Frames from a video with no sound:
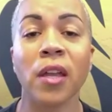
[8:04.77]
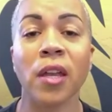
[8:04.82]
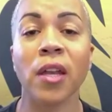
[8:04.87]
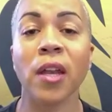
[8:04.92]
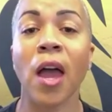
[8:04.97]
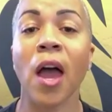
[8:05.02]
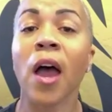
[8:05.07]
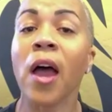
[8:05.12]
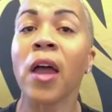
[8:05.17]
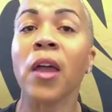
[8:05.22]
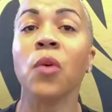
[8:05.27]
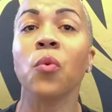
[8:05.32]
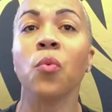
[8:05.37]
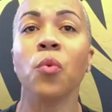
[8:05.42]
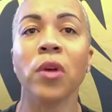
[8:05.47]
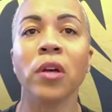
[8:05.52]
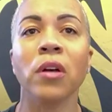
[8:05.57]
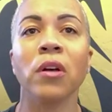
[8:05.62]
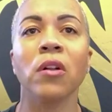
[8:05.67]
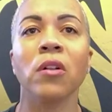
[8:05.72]
and I
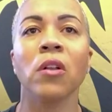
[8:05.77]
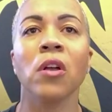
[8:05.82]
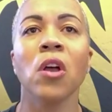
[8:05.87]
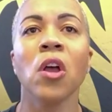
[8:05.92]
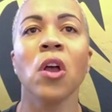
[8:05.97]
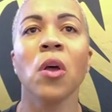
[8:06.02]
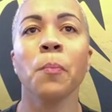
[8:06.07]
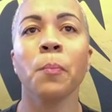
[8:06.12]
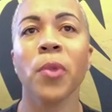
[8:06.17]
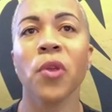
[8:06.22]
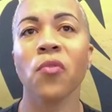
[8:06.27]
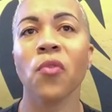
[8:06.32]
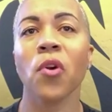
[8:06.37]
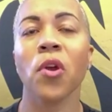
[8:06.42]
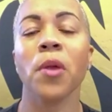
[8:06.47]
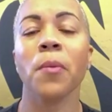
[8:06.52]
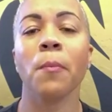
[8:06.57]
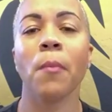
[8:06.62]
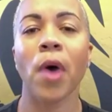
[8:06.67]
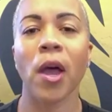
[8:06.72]
will be
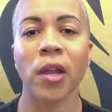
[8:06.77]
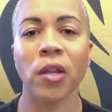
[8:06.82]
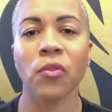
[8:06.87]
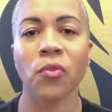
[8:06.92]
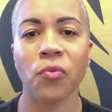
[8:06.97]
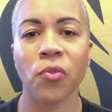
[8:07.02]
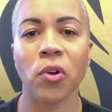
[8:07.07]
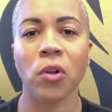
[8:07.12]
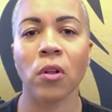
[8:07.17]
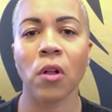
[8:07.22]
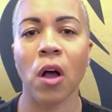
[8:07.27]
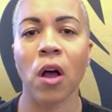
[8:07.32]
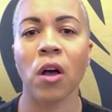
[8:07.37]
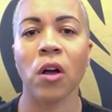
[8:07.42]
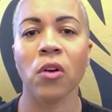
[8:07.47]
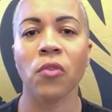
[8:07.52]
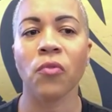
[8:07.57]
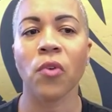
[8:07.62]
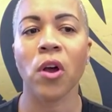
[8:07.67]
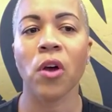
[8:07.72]
very mindful
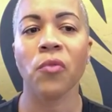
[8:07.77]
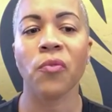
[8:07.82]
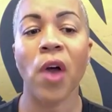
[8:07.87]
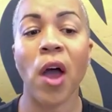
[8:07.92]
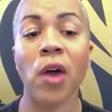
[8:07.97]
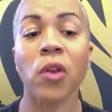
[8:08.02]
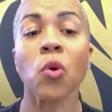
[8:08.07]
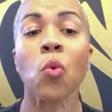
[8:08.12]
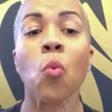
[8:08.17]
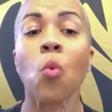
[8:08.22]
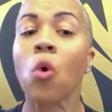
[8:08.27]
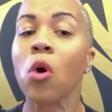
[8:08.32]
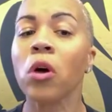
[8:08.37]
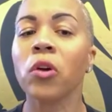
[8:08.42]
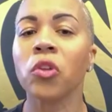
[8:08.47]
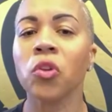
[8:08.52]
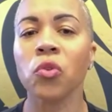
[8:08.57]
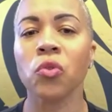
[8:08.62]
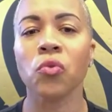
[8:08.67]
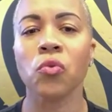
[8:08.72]
of how to
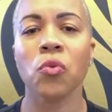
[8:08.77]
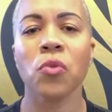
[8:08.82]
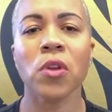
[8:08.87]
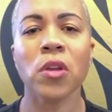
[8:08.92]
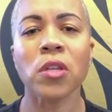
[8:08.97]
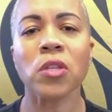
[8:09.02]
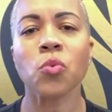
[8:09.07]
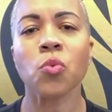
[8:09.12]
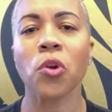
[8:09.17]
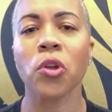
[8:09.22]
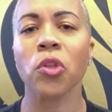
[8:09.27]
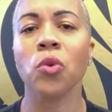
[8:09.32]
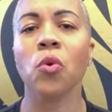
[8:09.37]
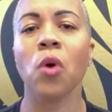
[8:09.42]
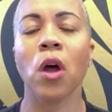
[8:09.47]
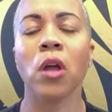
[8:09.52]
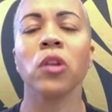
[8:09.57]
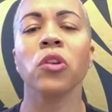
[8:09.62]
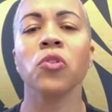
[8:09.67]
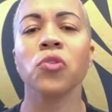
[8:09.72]
walk you through this, where you
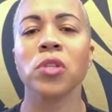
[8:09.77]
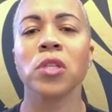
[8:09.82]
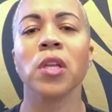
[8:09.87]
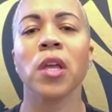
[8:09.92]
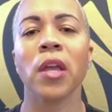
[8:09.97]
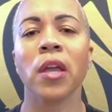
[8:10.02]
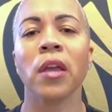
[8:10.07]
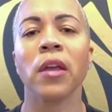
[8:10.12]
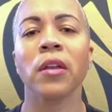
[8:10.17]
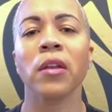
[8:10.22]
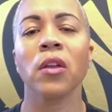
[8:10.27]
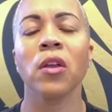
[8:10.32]
understand